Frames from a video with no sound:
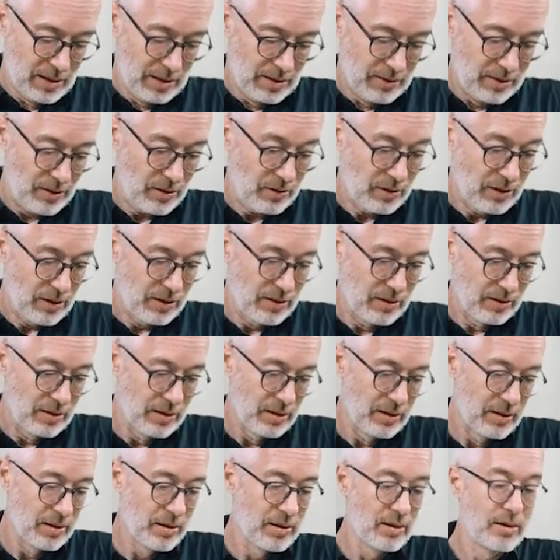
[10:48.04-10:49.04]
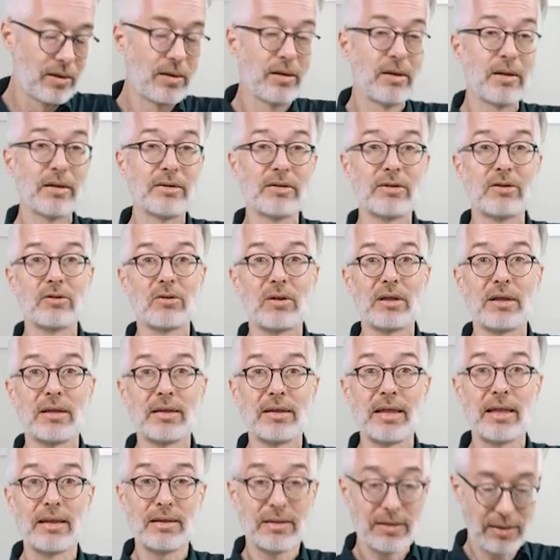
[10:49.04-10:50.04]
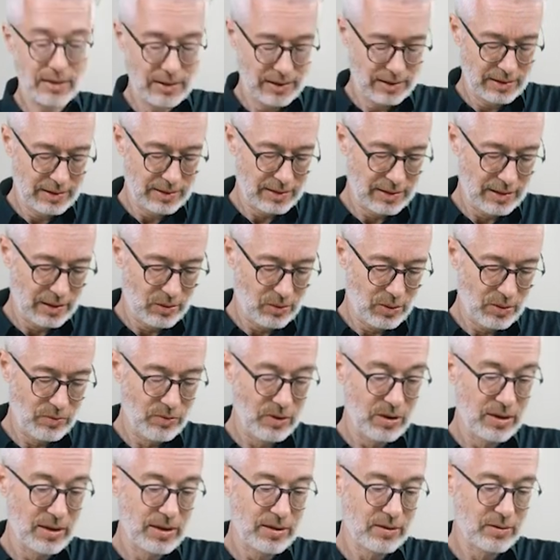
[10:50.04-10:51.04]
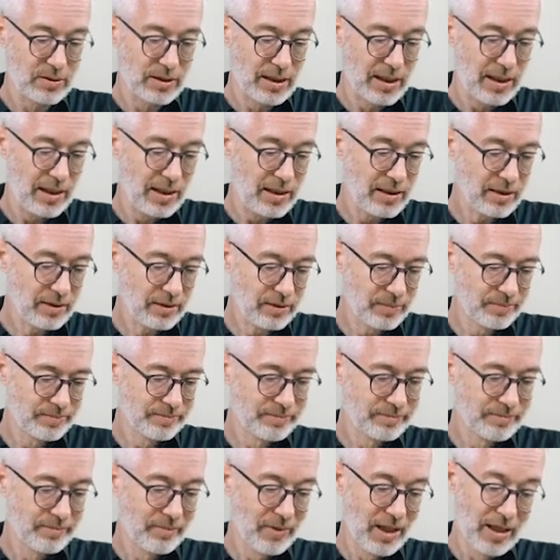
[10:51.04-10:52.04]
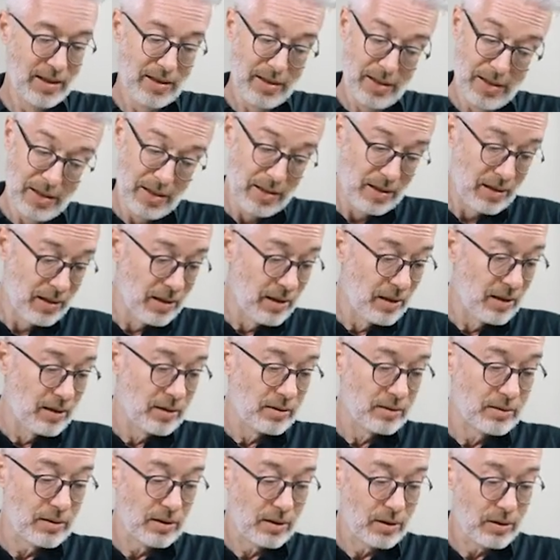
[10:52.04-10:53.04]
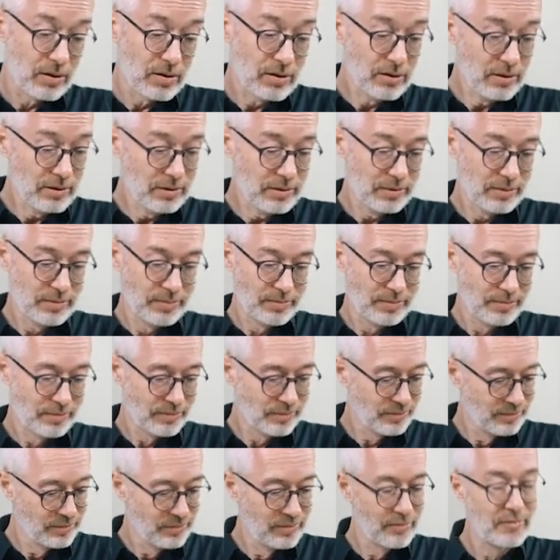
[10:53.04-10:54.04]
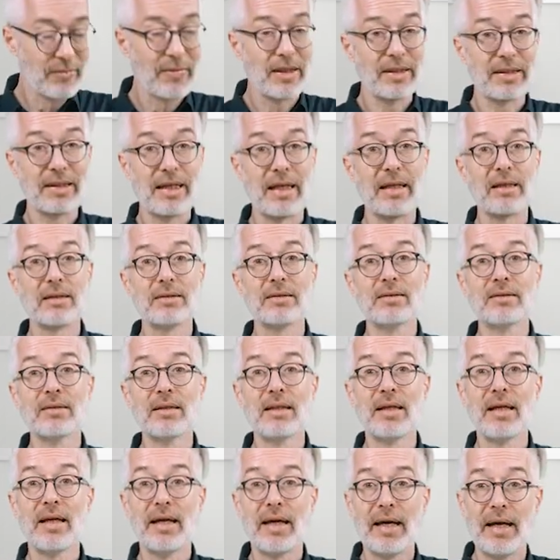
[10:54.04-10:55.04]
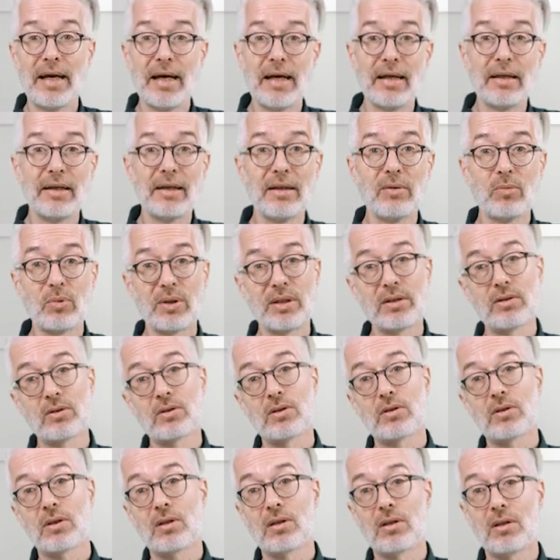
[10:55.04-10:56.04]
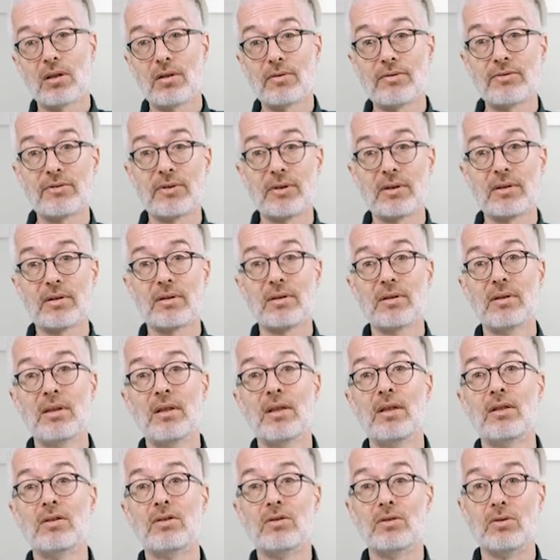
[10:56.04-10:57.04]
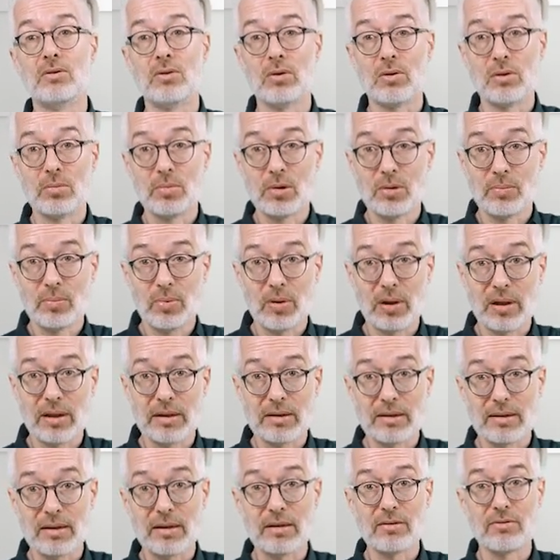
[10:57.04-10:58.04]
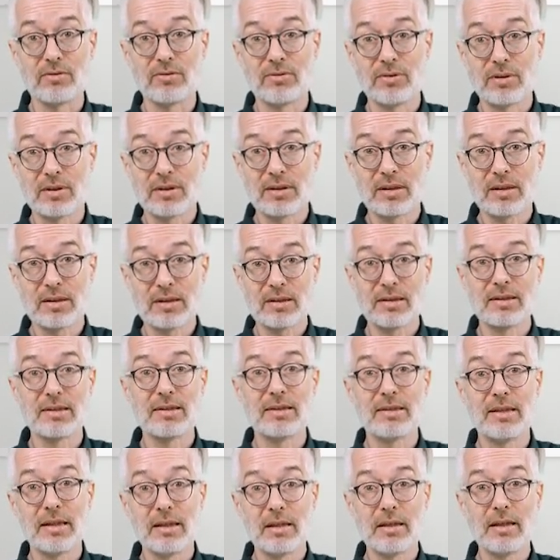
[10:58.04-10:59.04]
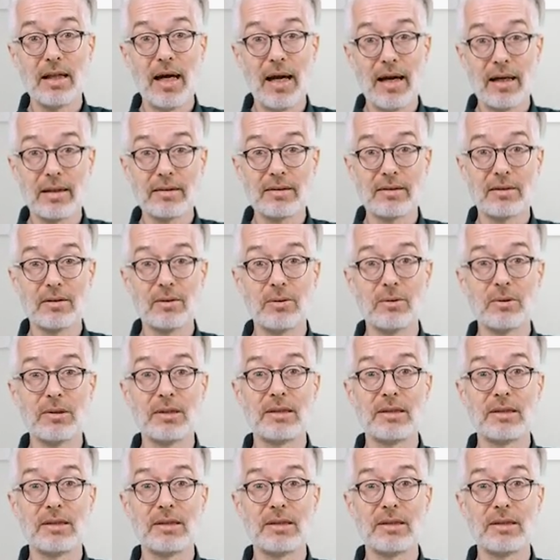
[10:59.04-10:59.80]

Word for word: So let's try again. Is now everything okay? No. Again, any winner of the Nobel Prize in Physics still has to